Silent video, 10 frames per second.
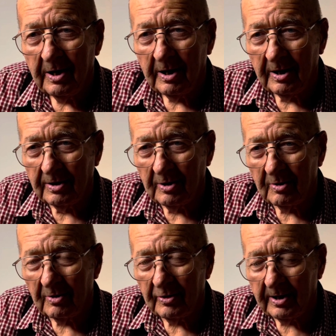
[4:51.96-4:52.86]
And
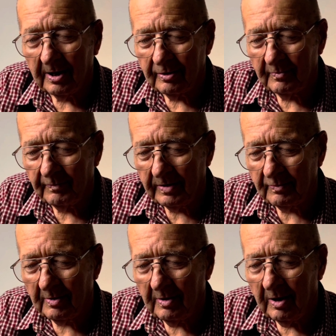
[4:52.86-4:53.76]
all the other
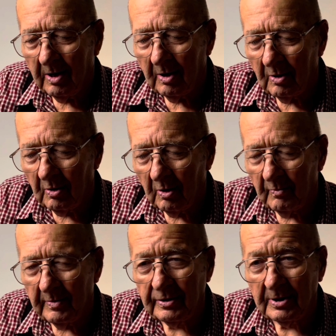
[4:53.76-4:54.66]
people
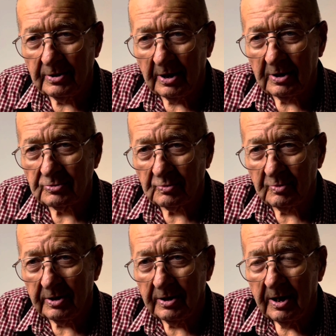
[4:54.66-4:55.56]
called me the next
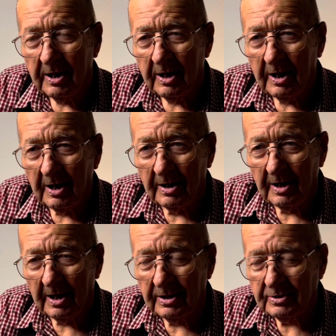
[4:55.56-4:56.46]
week. And
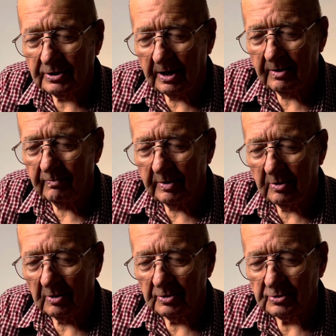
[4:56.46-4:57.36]
I said,
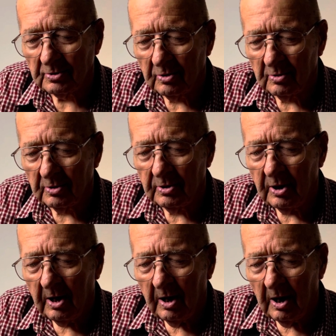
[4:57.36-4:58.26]
because
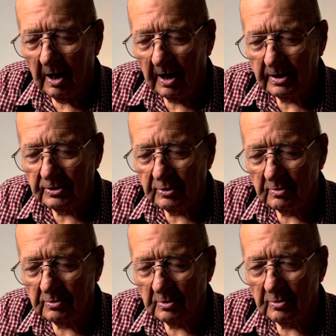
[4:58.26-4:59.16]
I
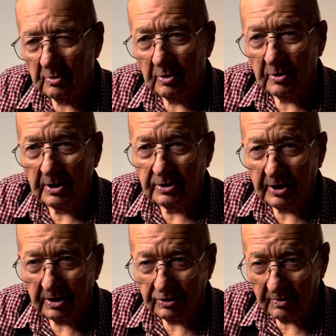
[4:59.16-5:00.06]
told the Lord to
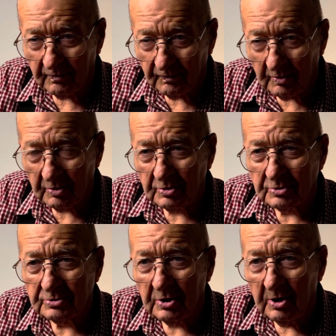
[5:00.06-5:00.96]
take the first
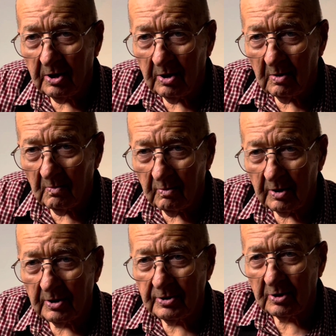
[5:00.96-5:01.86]

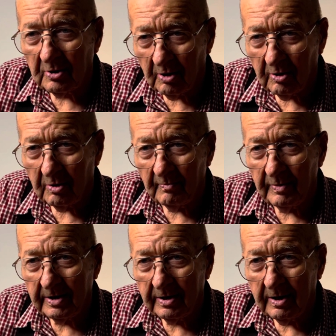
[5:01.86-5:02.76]
one to call
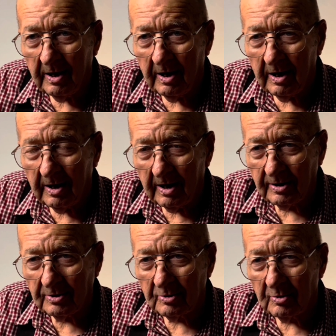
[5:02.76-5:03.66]
me. And
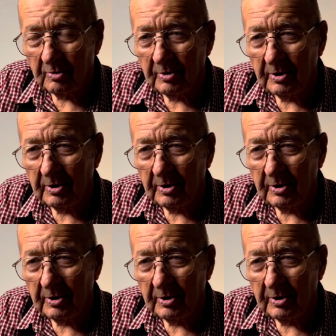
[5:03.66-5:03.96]
the Lord